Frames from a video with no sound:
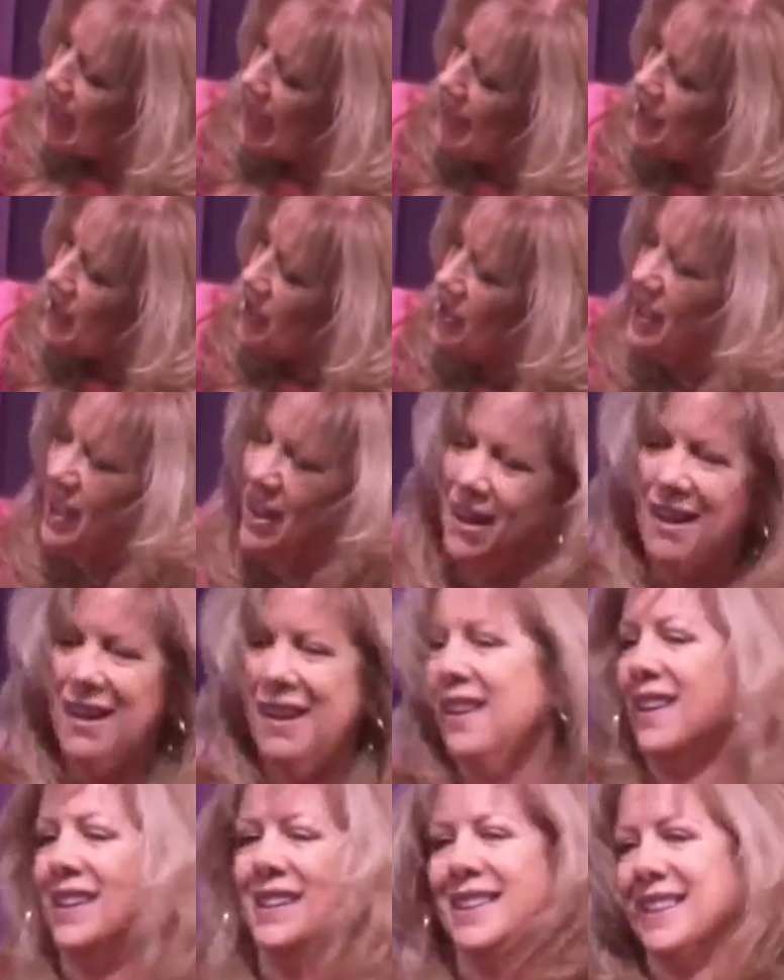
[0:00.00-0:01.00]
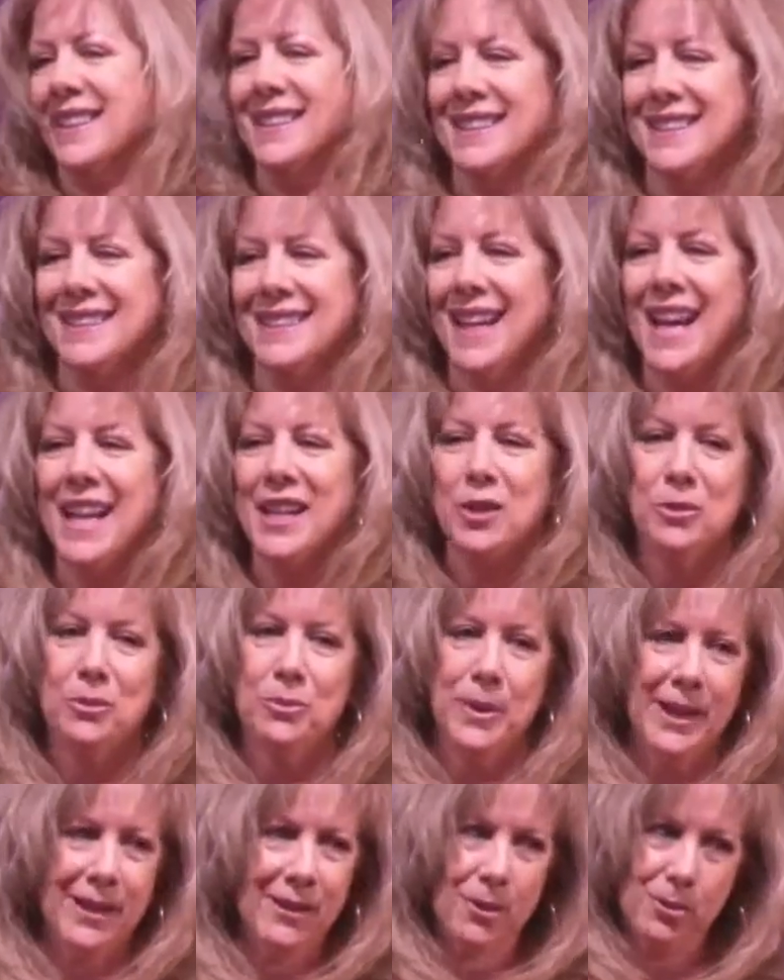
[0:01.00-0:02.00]
at it, she said, I don't
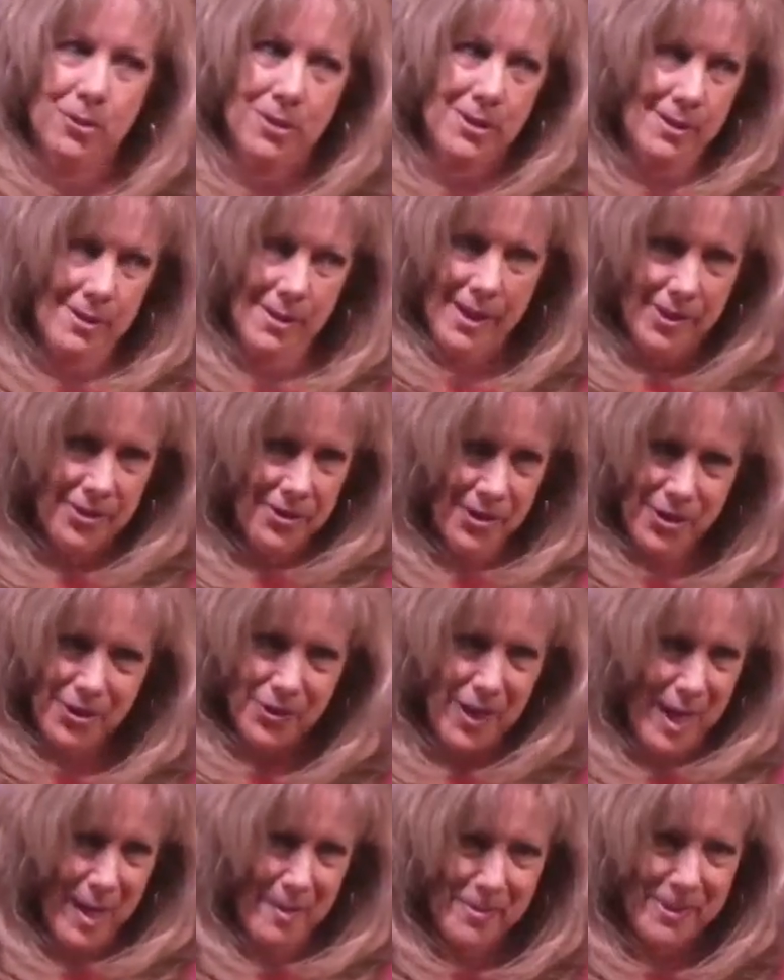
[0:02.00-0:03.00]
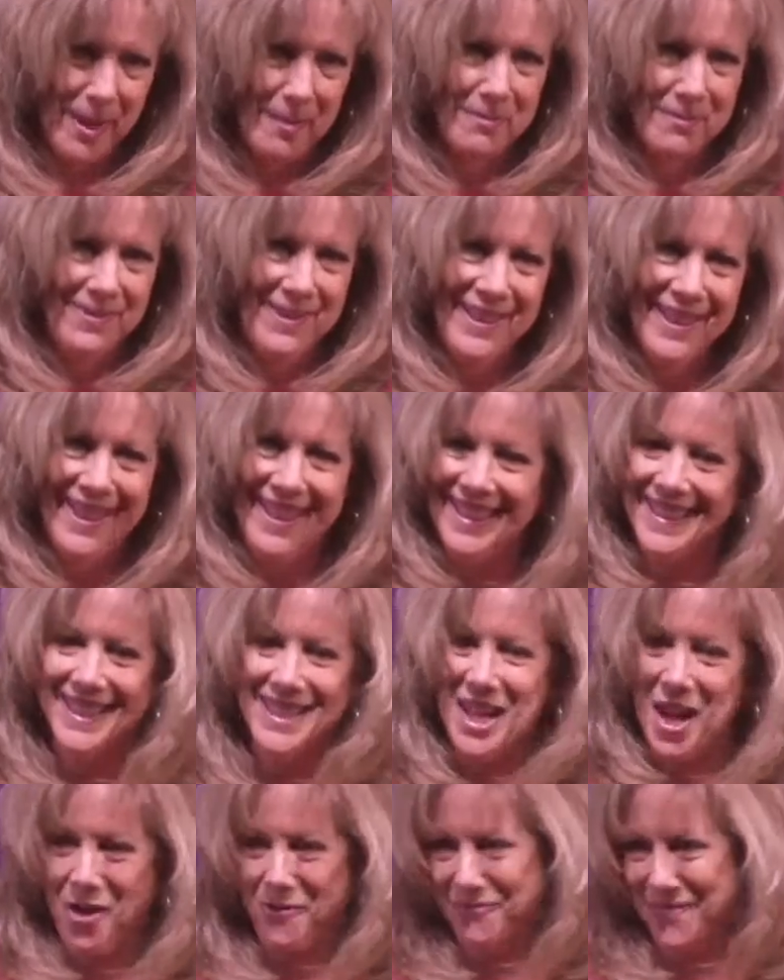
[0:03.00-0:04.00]
wear horizontal stripes.
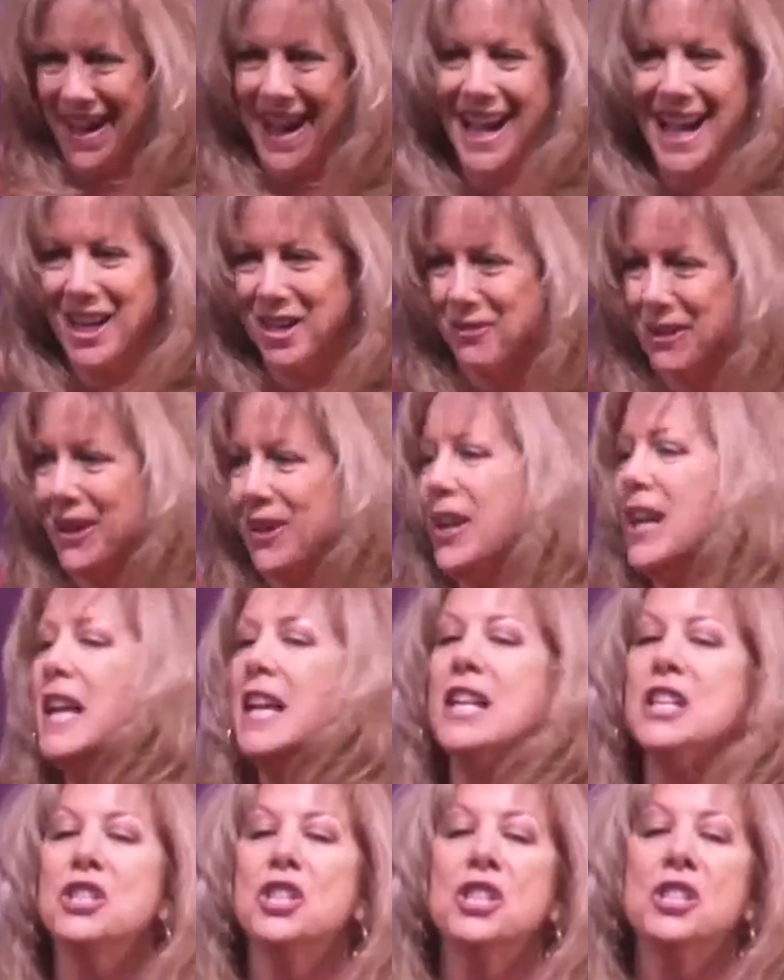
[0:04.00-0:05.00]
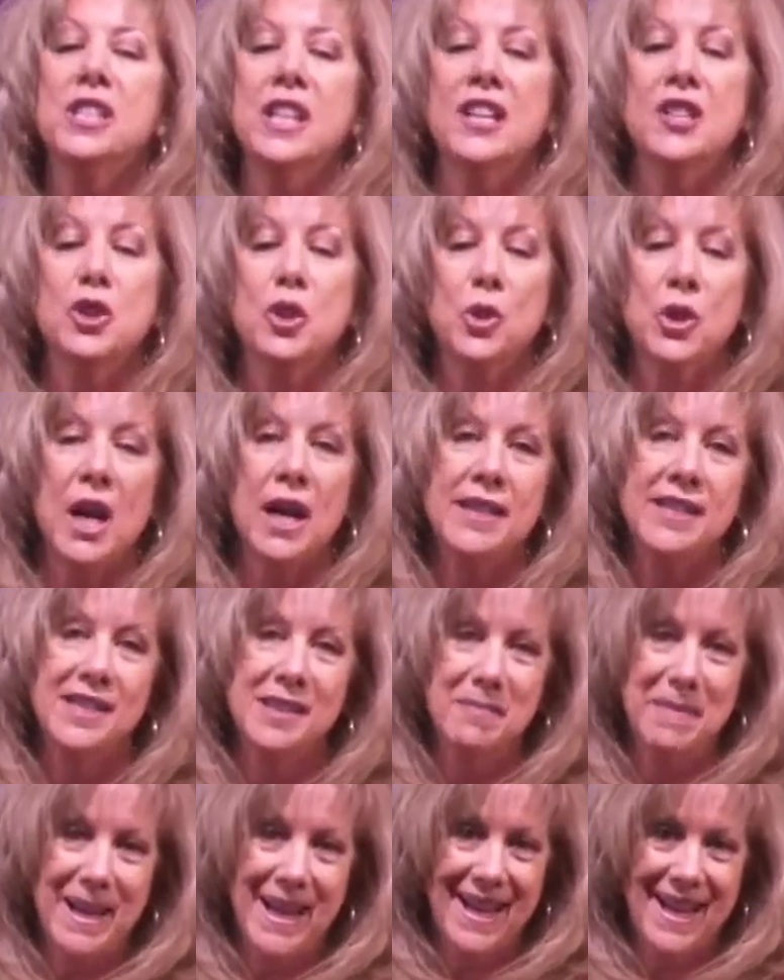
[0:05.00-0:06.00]
No, I don't wear. She said,
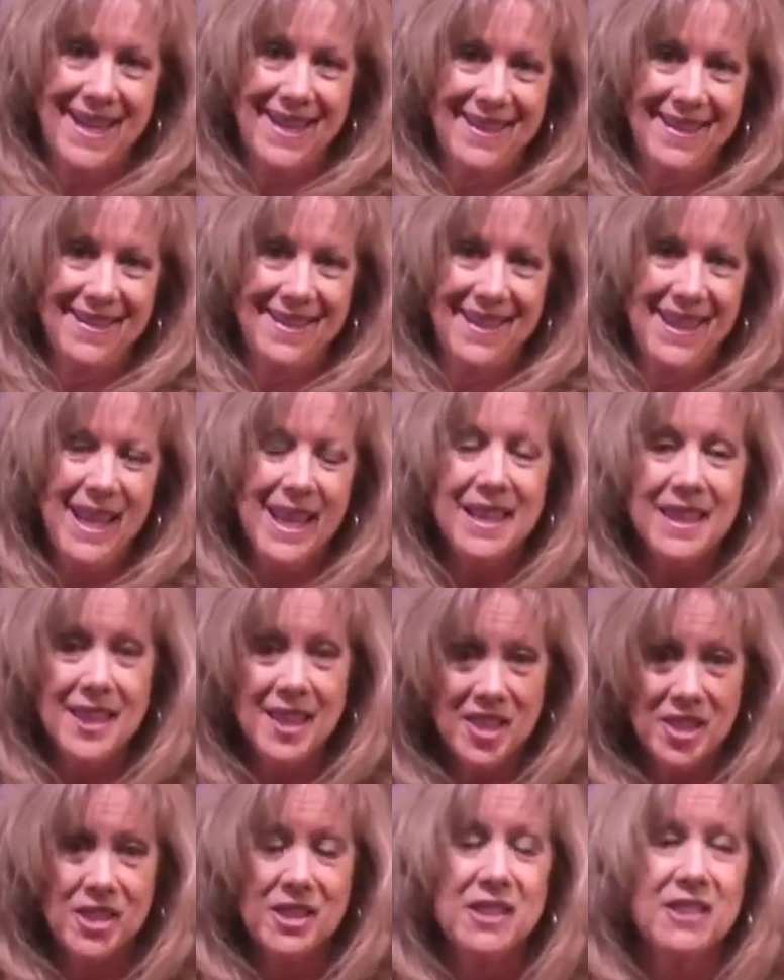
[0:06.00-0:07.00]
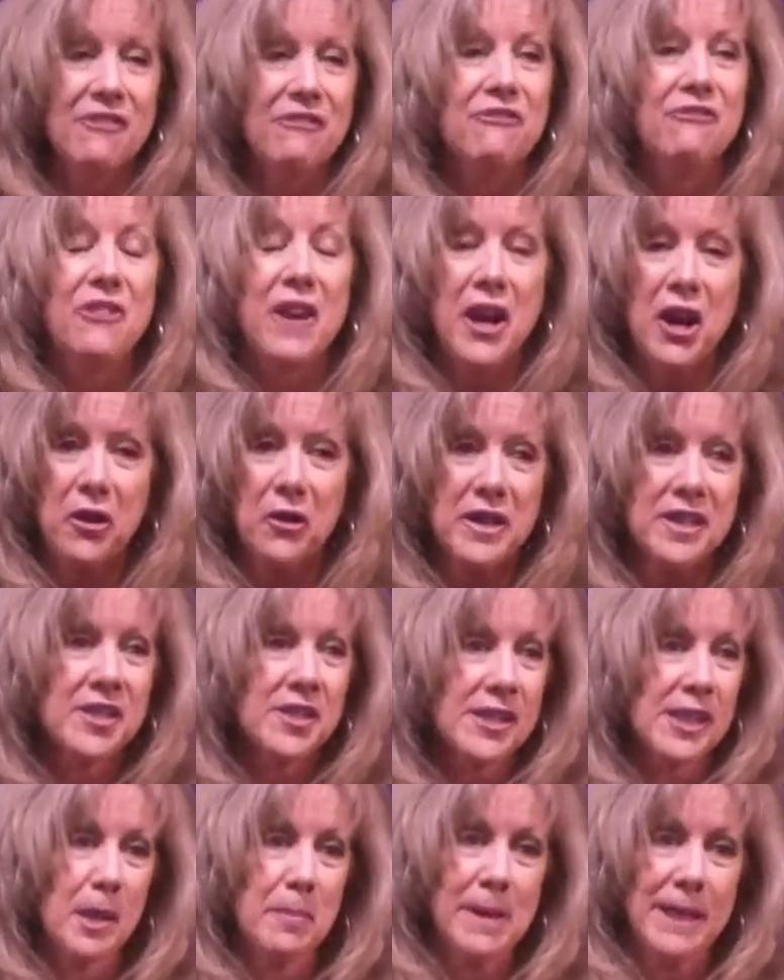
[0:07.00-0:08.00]
trust me, this is the very
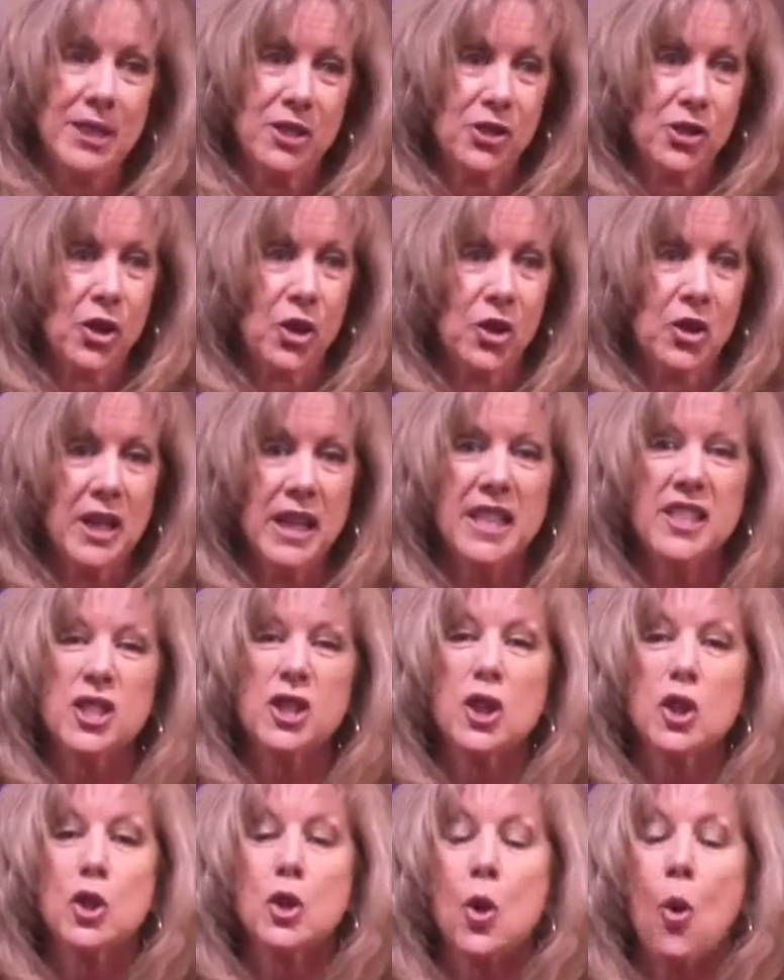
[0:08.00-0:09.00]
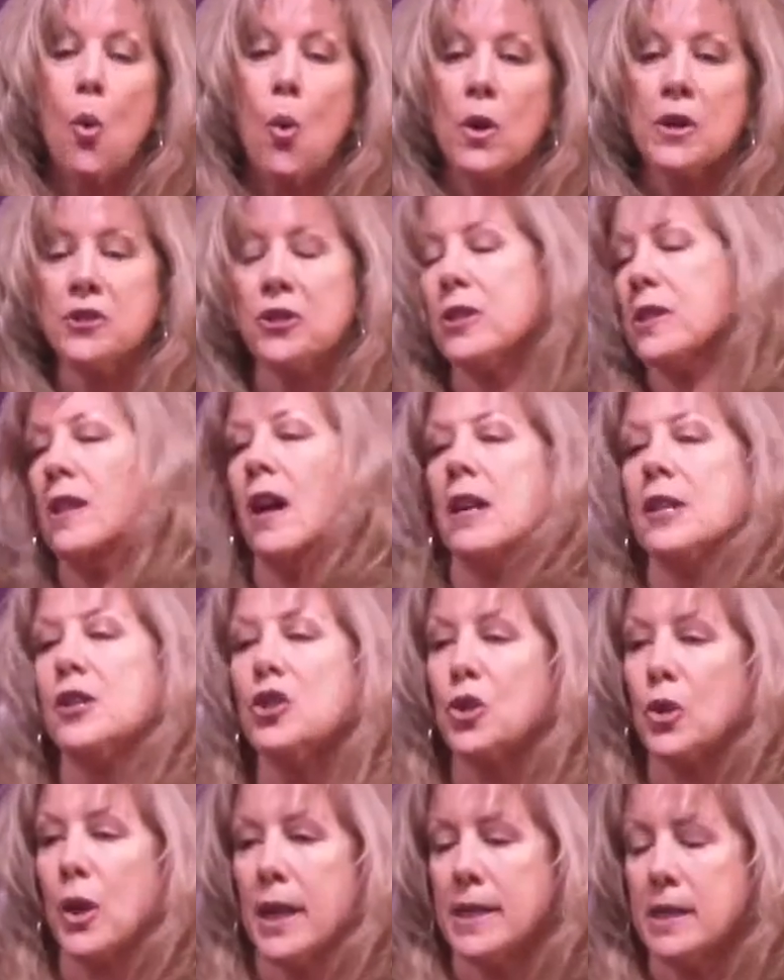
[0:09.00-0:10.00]
slimming skirt. It's gorgeous on,
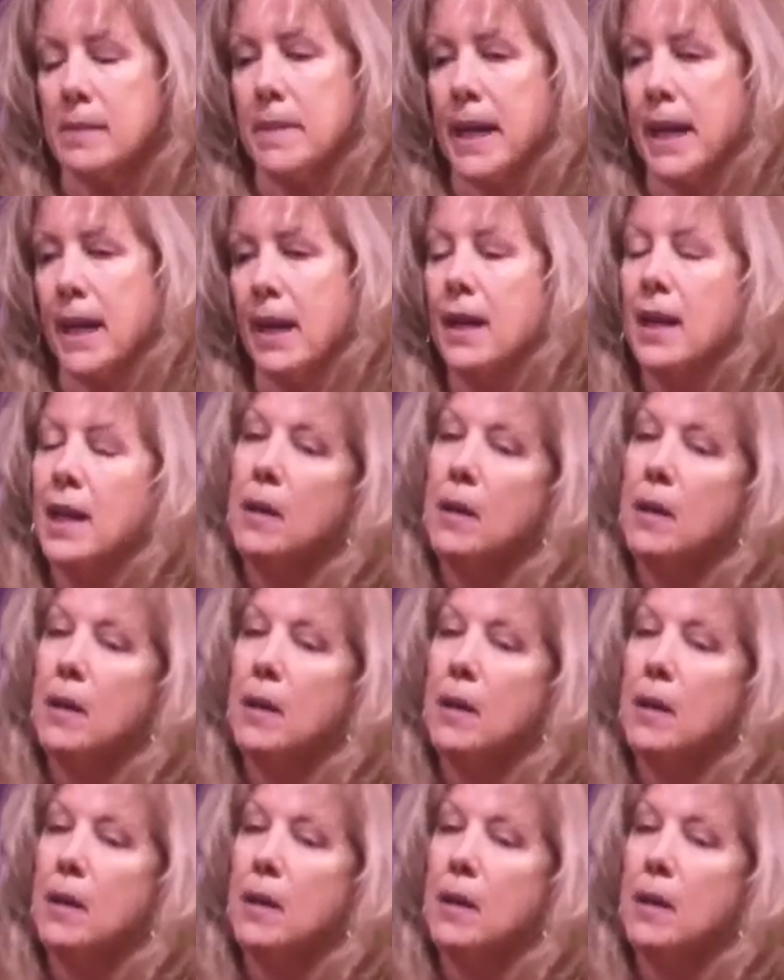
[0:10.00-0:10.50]
trust me.